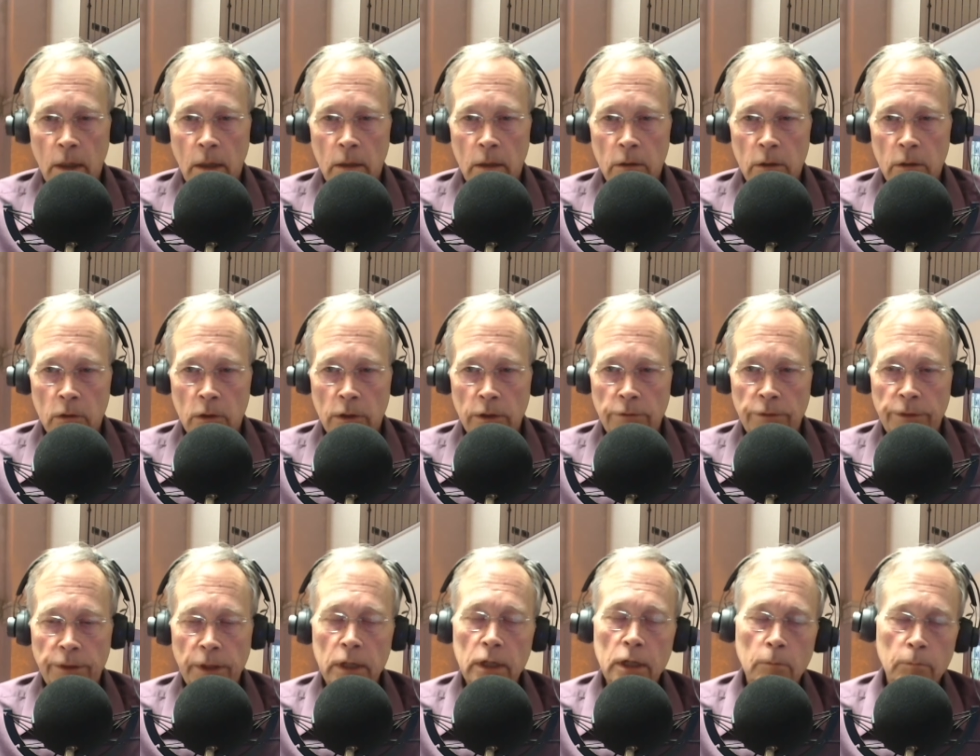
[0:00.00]
you can
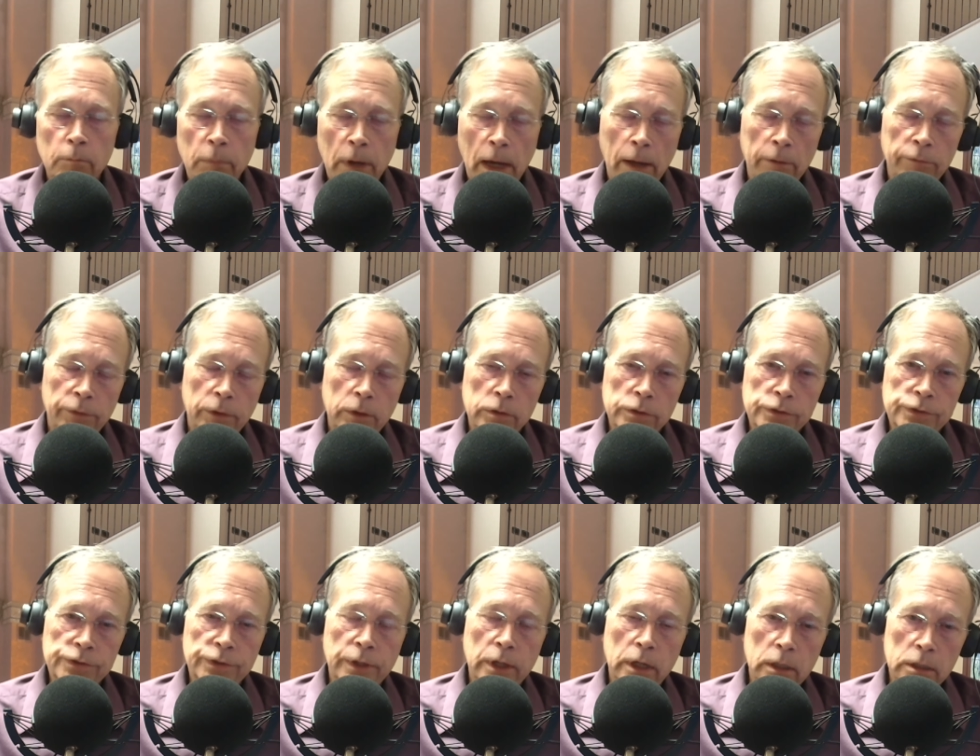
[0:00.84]
think about
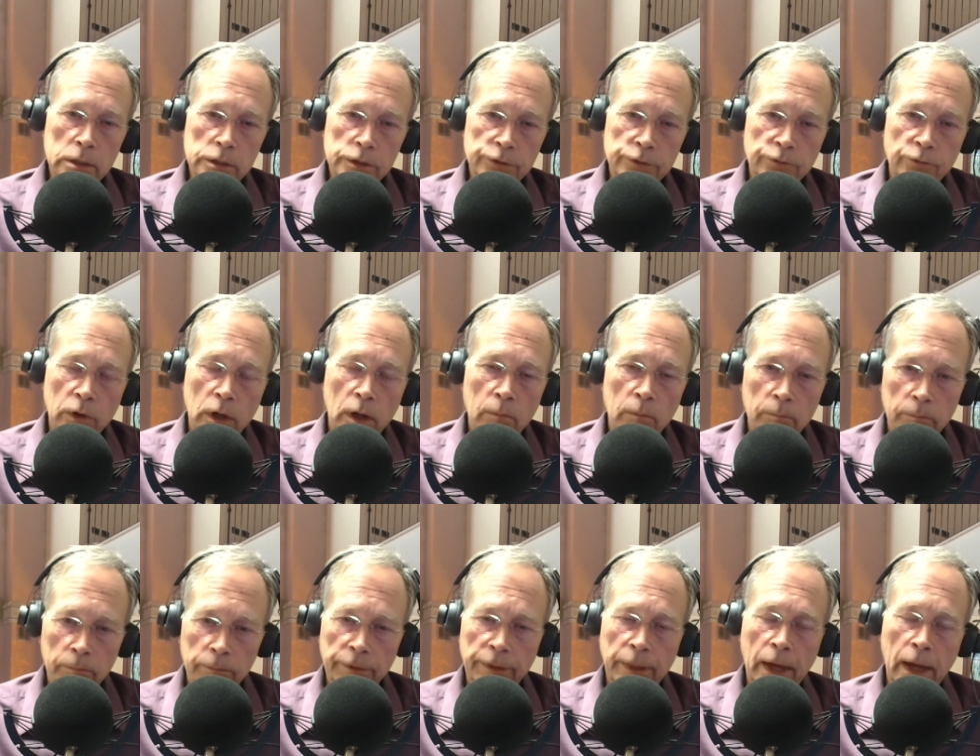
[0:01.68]
those things
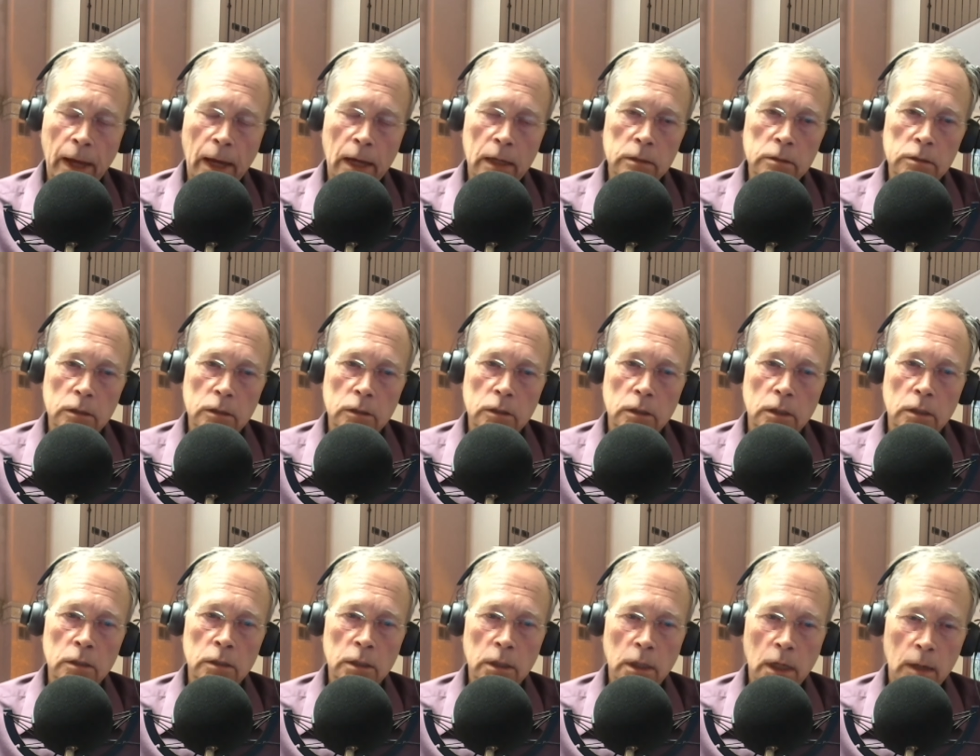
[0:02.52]
from that
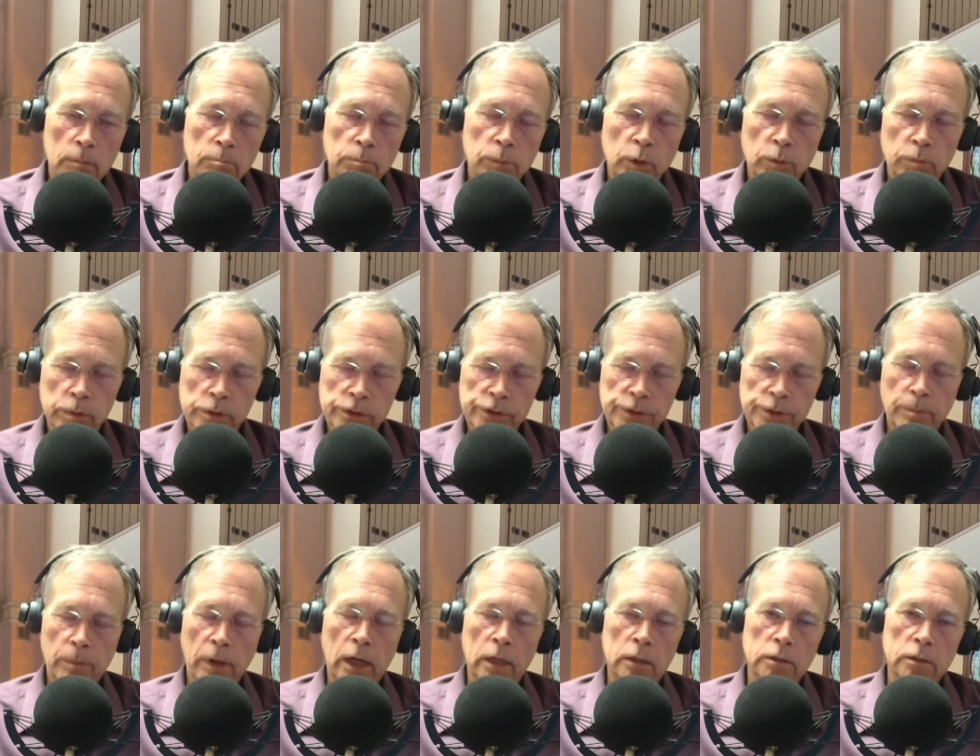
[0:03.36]
number
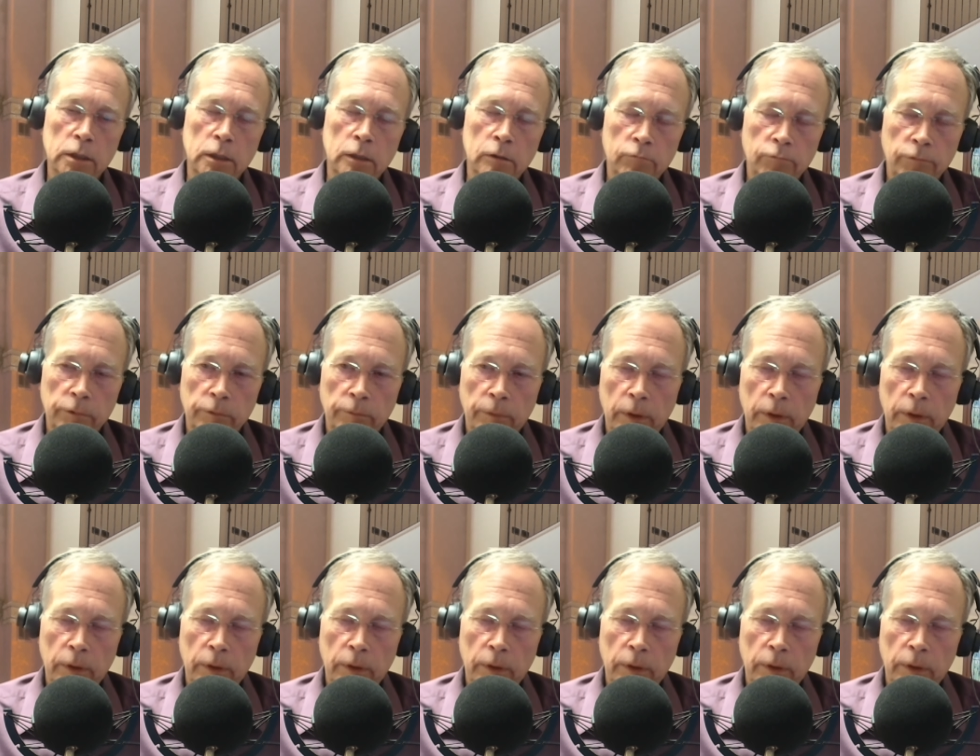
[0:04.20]
perspective.